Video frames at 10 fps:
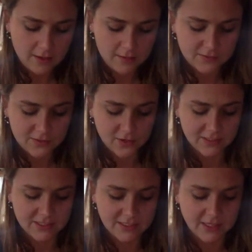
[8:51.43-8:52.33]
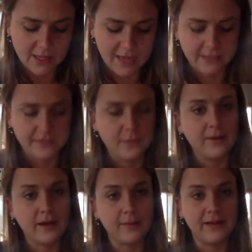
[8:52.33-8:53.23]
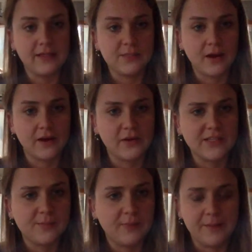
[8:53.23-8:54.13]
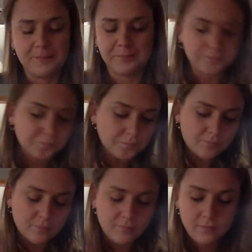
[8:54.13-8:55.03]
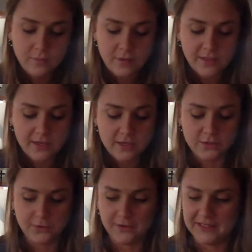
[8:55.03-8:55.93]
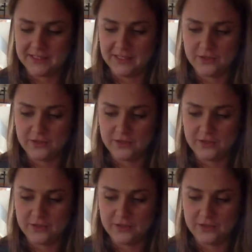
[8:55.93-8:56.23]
started to decline a little bit on Bailey's progress, but nothing too crazy.